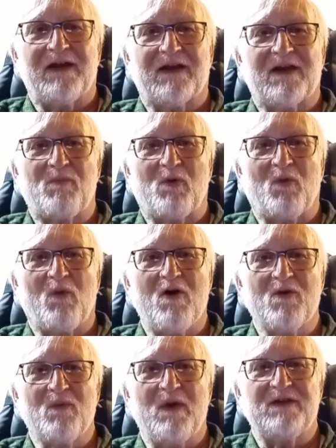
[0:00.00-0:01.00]
a couple
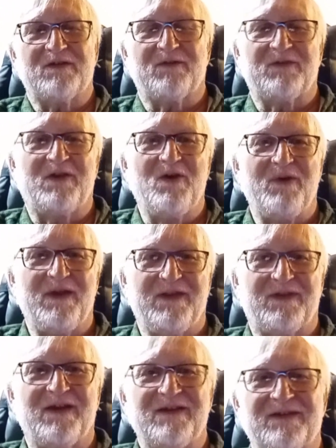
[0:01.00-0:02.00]
wrong ways of doing things